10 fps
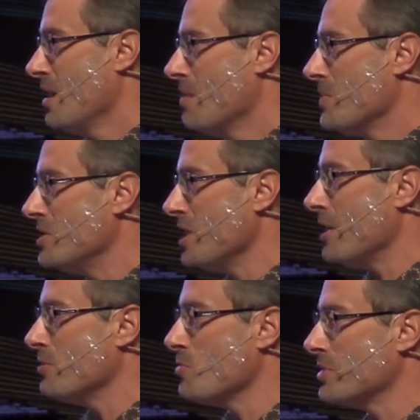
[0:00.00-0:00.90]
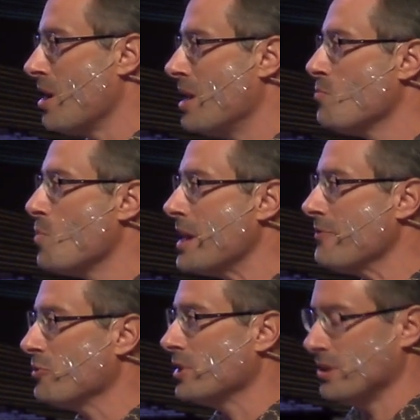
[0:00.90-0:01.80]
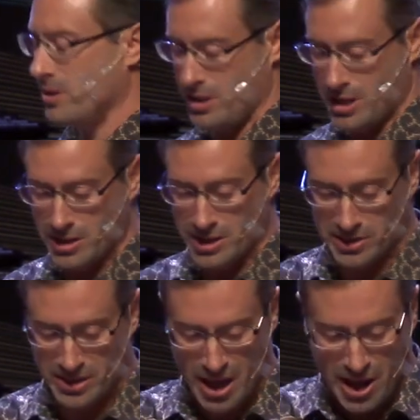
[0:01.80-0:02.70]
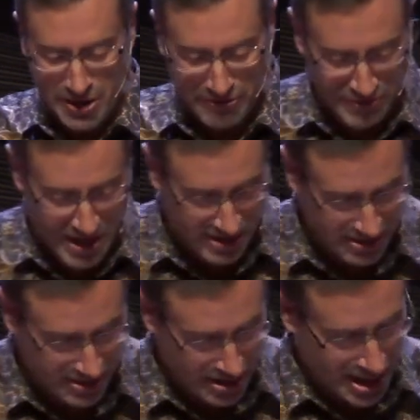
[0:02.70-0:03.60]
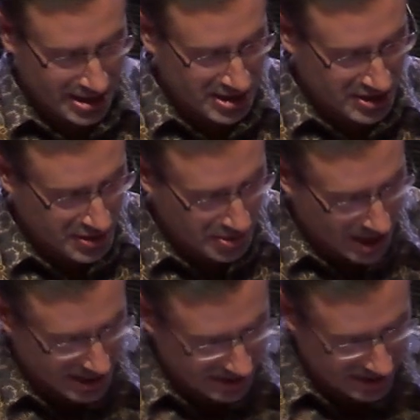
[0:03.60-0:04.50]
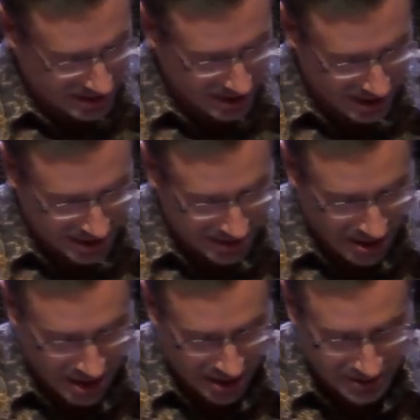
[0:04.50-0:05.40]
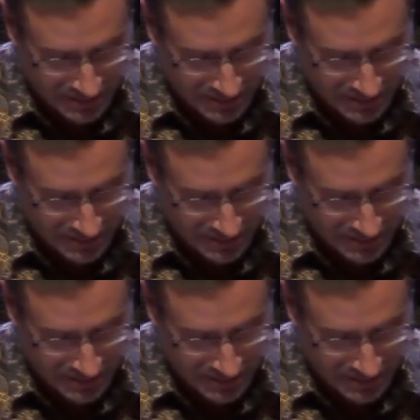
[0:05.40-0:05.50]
But Daniel was unwavering in his faith and his trust in God.